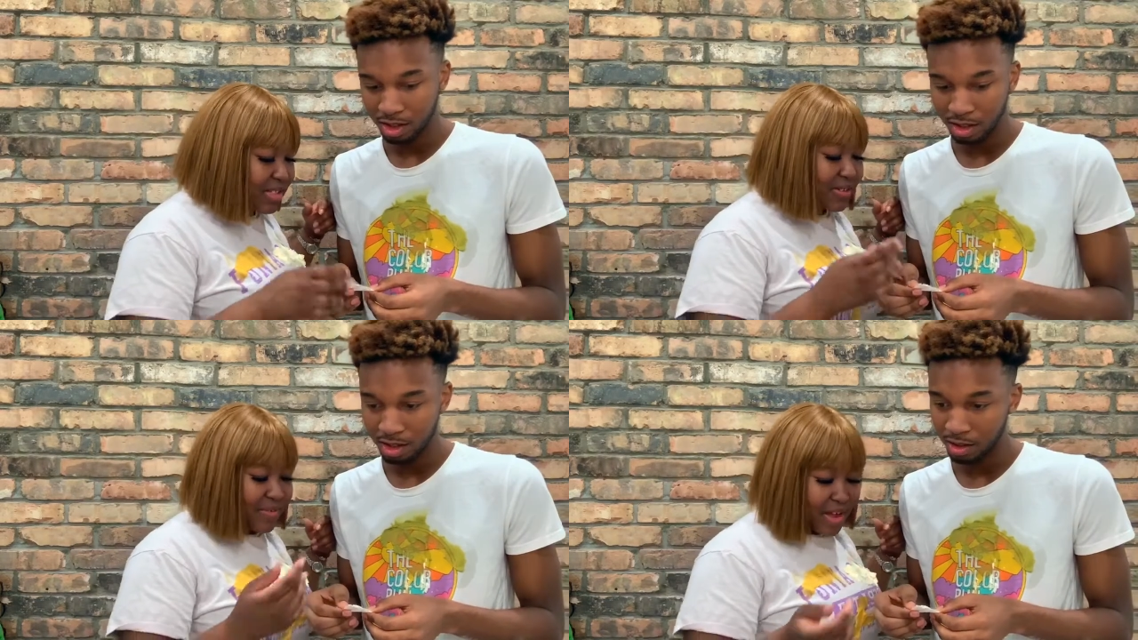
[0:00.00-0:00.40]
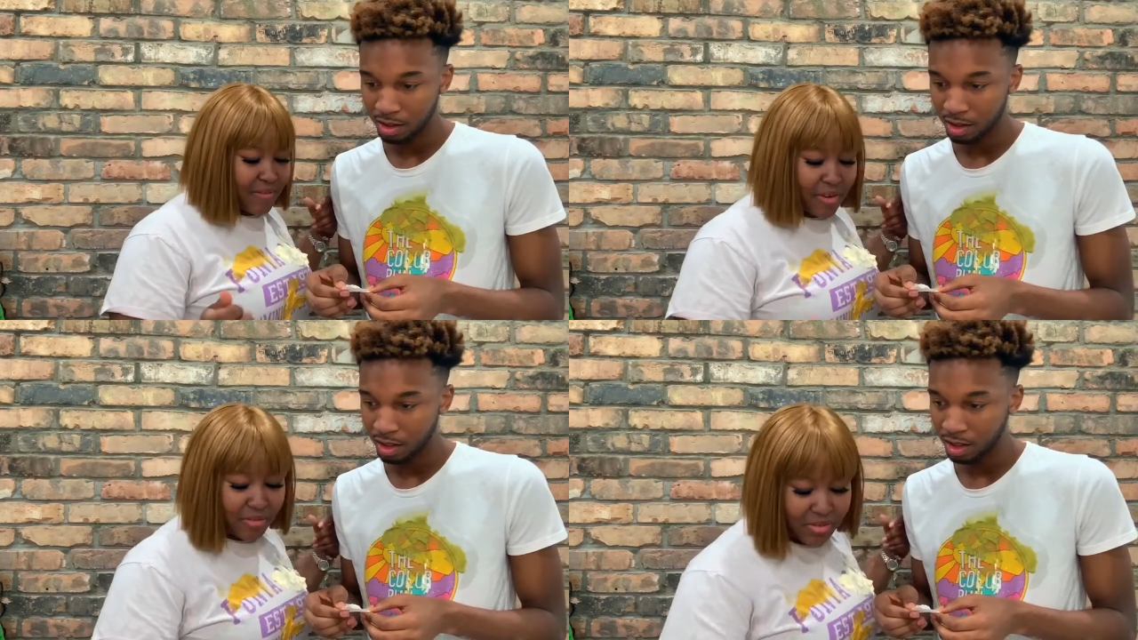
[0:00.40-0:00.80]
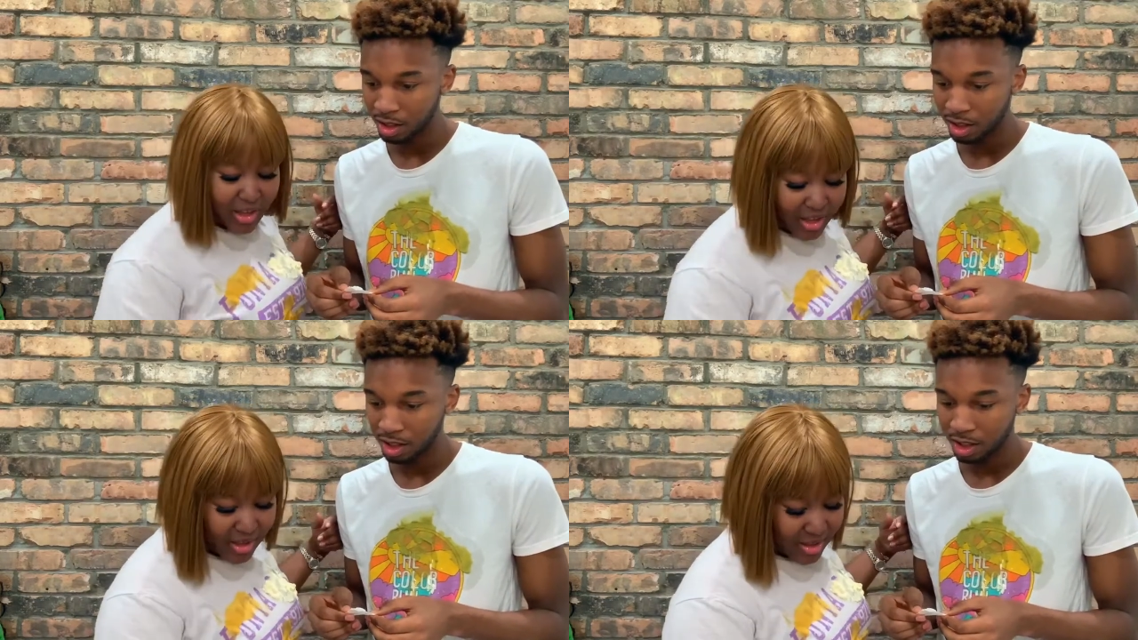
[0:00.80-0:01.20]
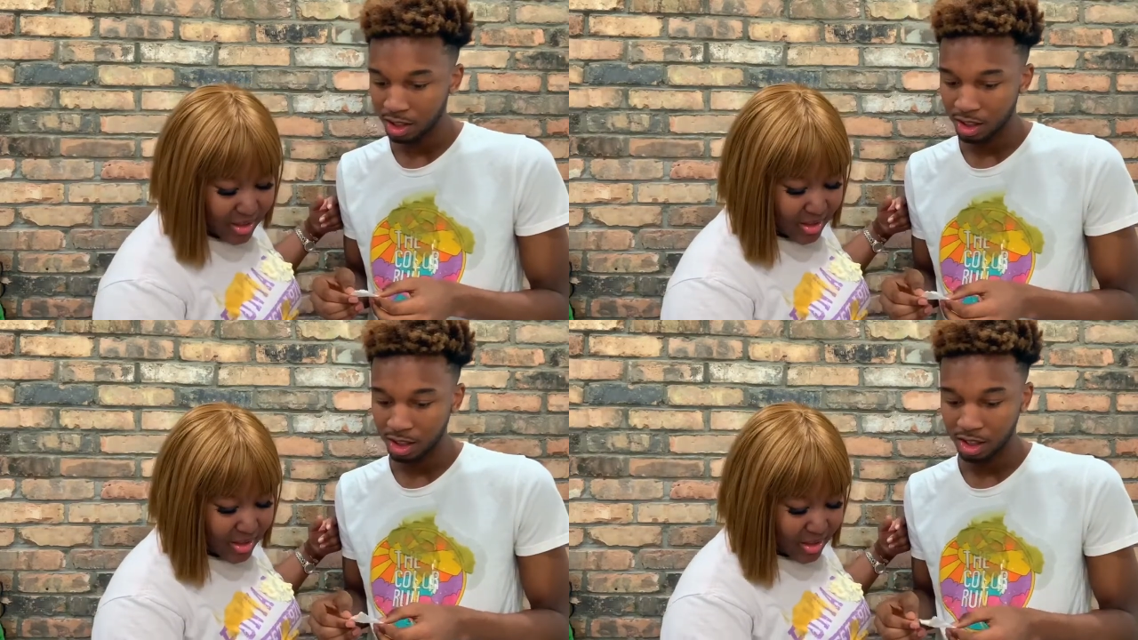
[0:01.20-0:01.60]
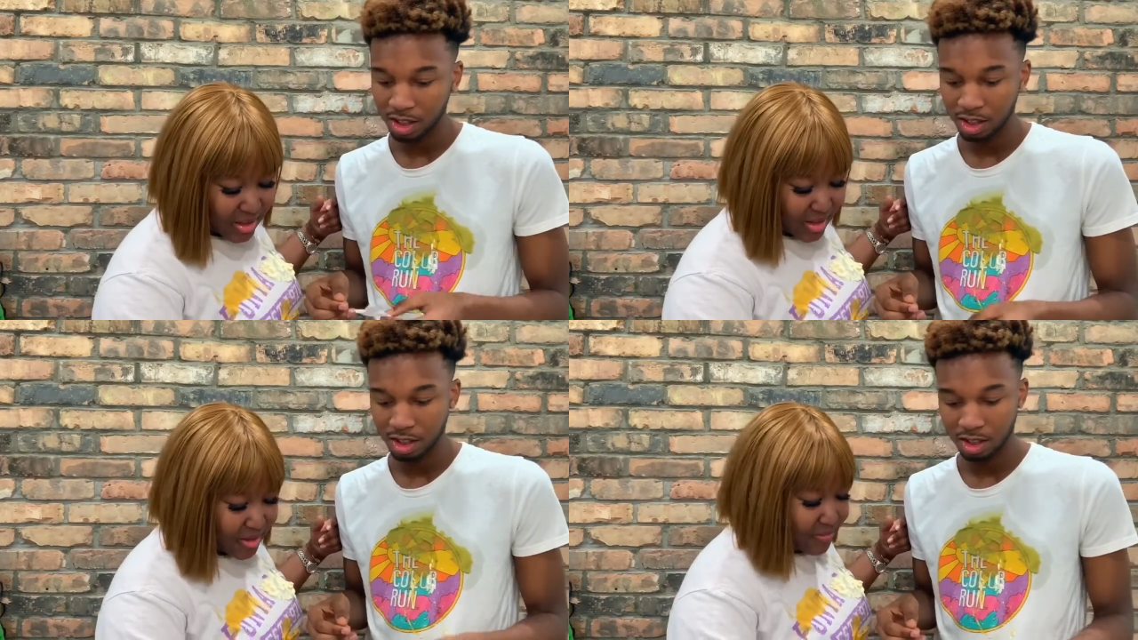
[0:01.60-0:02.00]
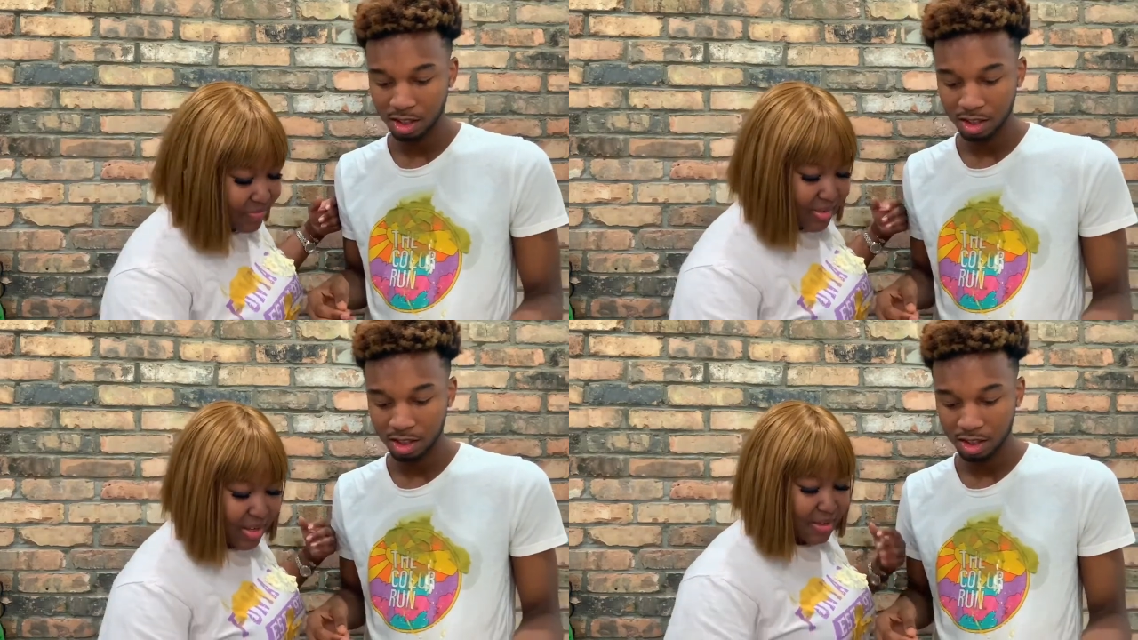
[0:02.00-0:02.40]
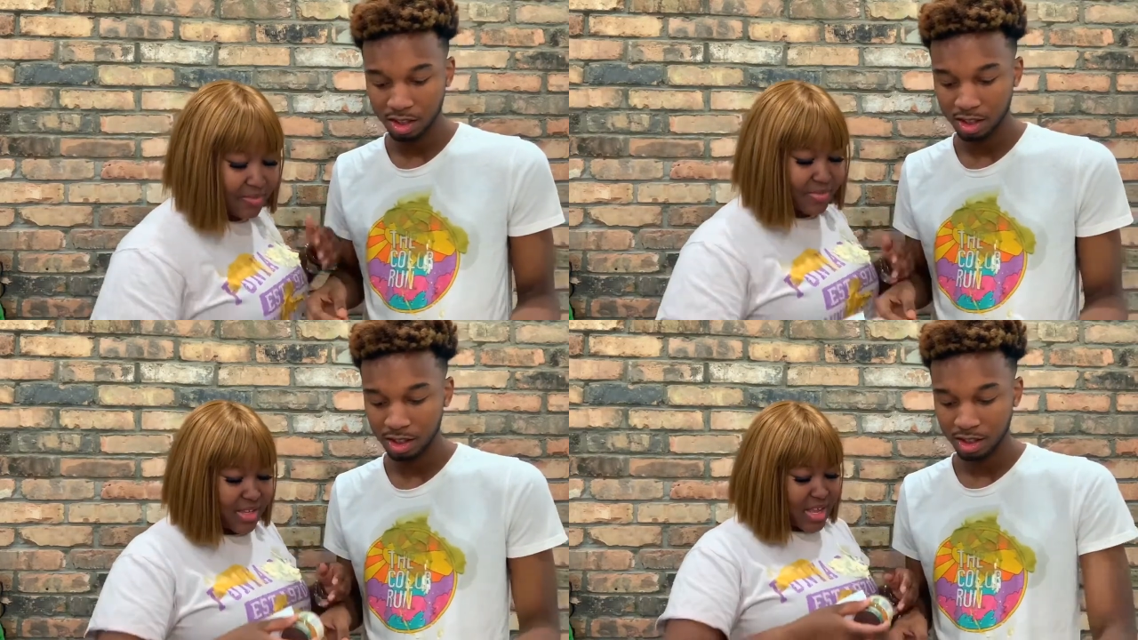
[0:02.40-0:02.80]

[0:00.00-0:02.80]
Speaker 1: it's a five. I wrote that. Yep.